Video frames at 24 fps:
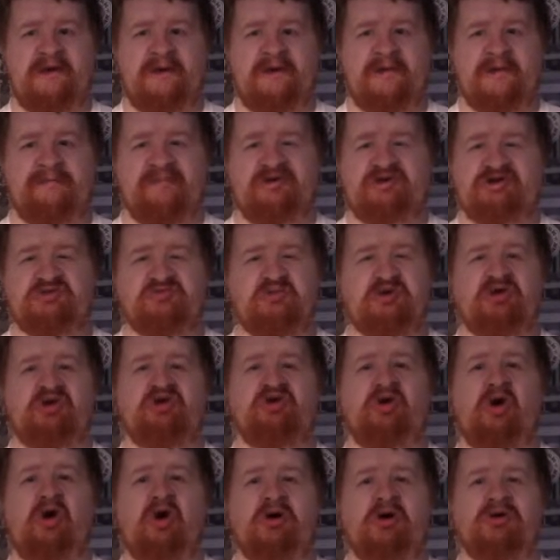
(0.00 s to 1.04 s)
because we're
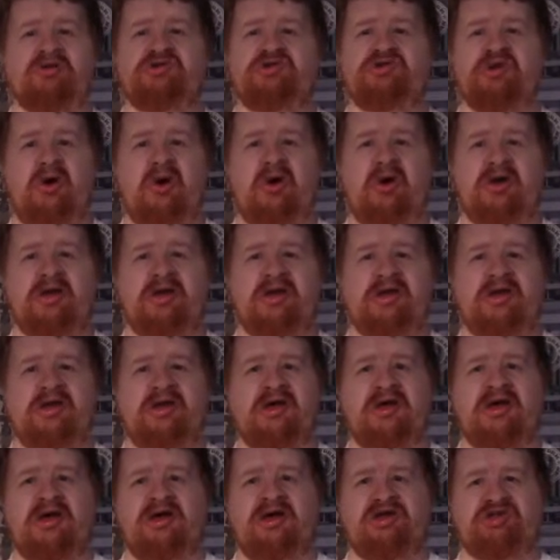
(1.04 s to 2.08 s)
not talking
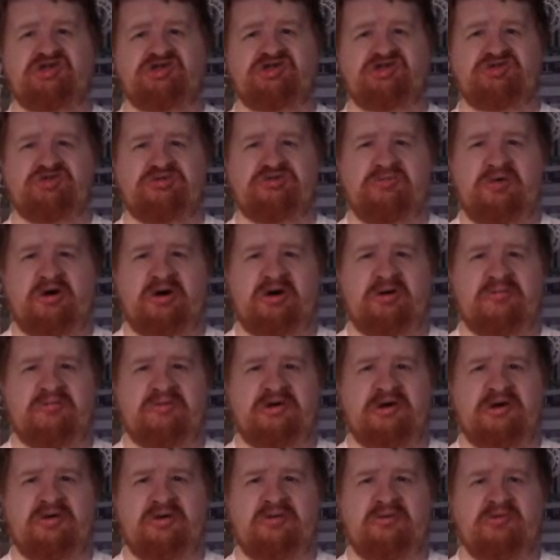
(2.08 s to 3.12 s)
soap
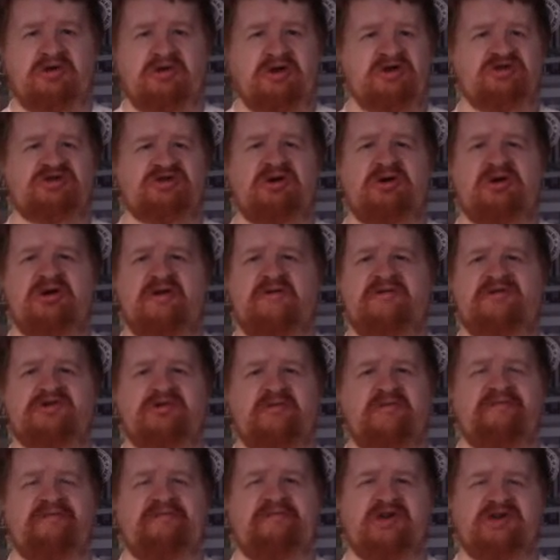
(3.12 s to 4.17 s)
opera. We're not talking
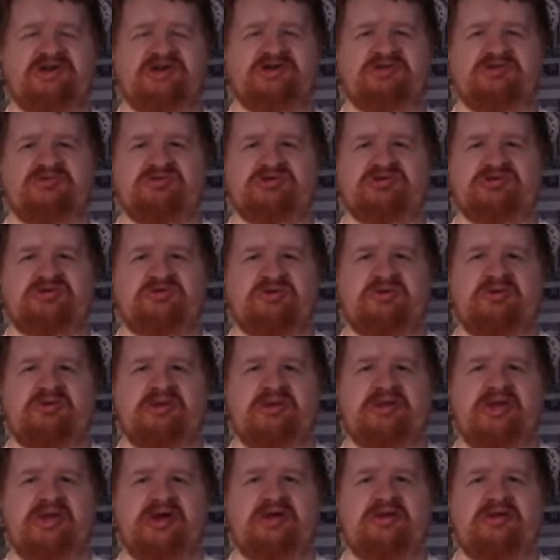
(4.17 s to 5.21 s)
some fictional
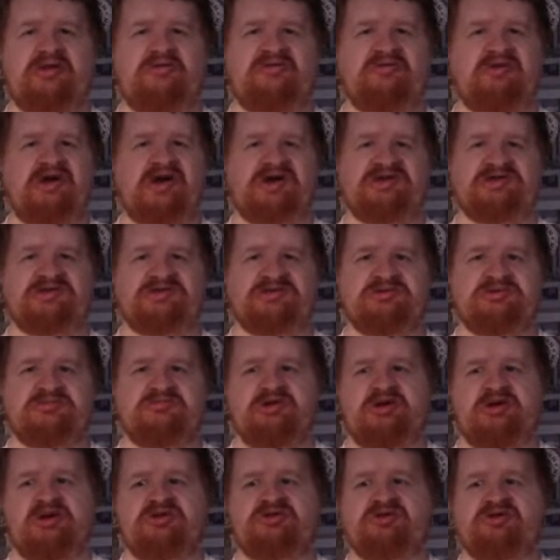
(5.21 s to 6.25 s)
storyline in wrestling. We're
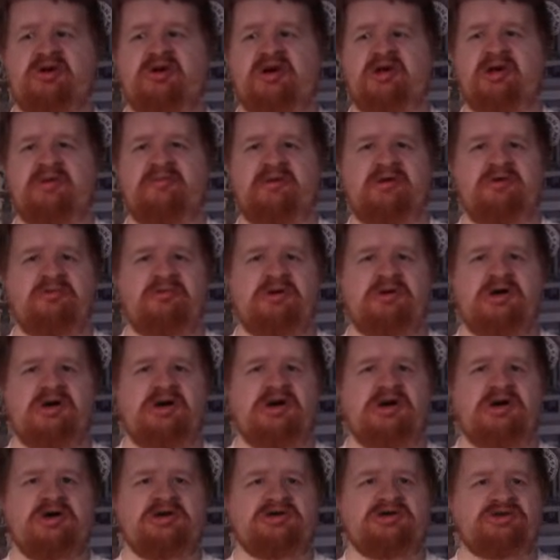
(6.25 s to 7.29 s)
not talking about
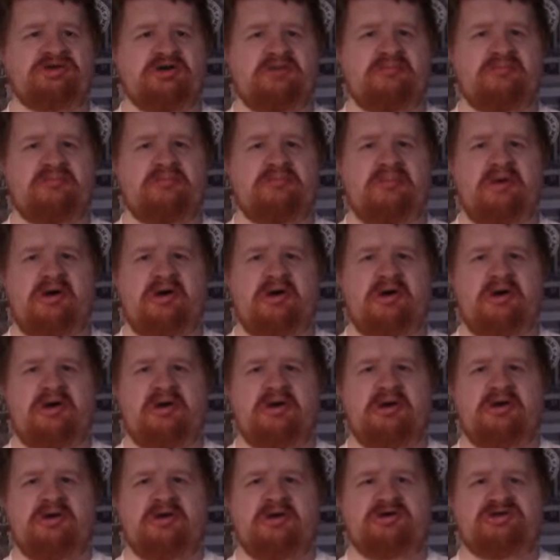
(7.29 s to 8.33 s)
some
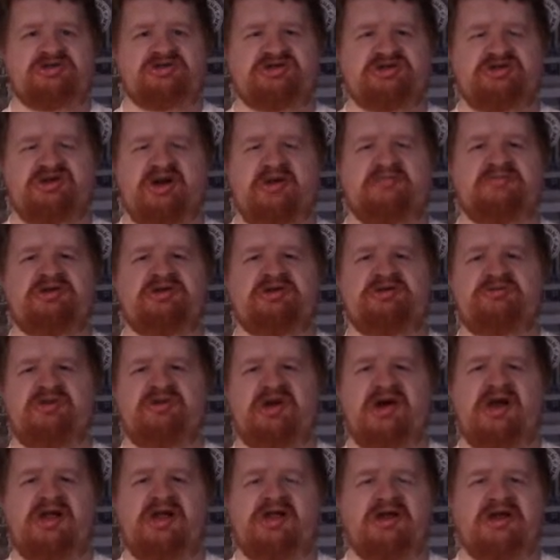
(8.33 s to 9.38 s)
scripted
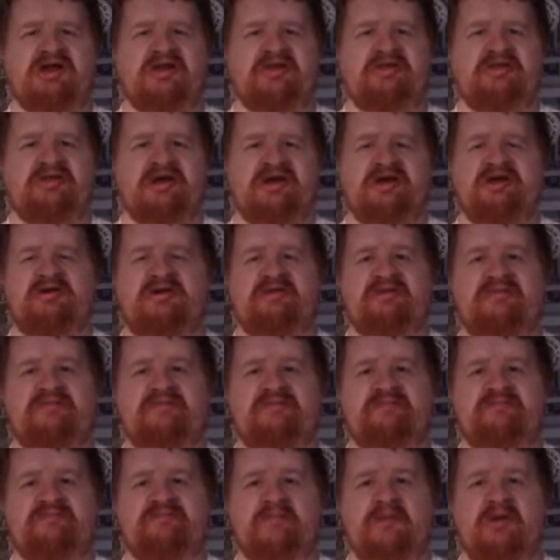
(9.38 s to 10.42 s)
reality thing.
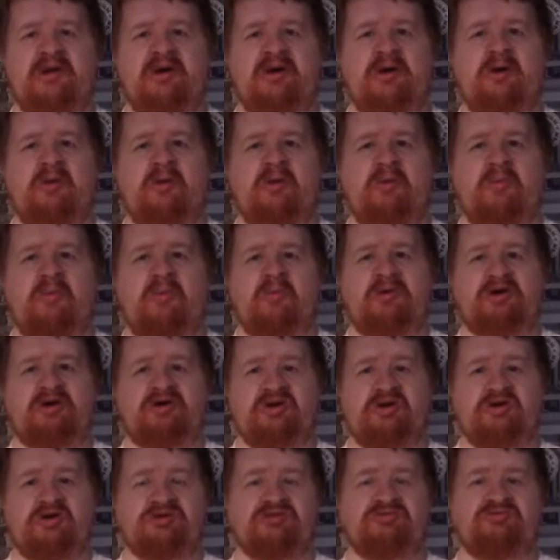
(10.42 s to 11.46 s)
We're
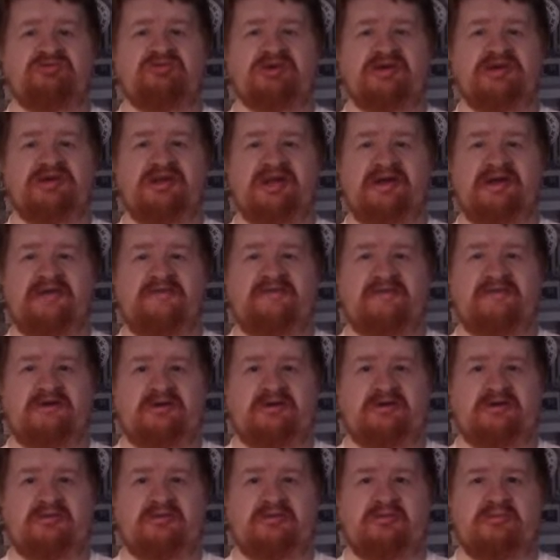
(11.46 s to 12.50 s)
talking real life here.
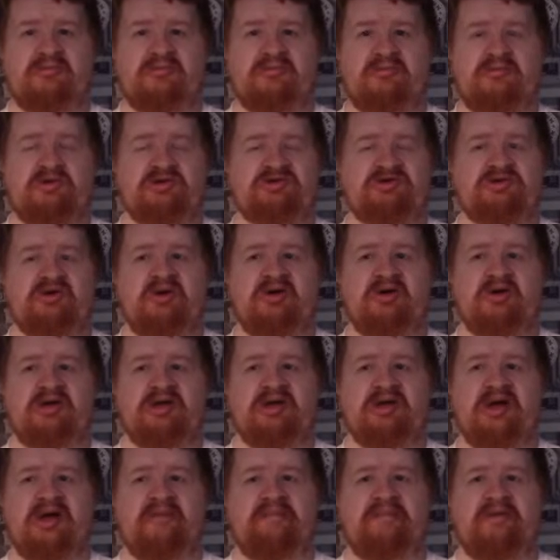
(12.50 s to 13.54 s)
We're
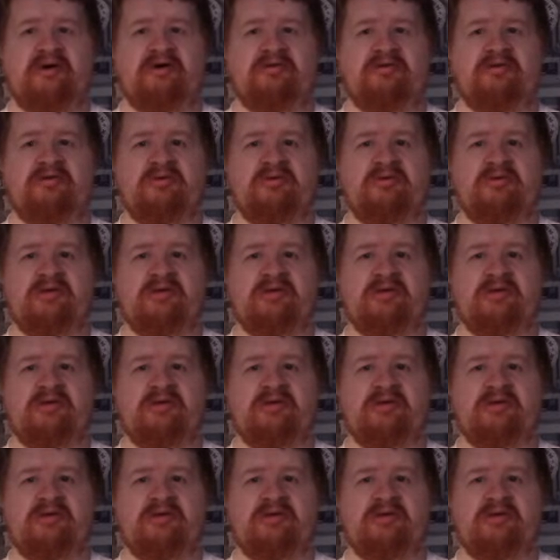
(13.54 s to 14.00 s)
talking about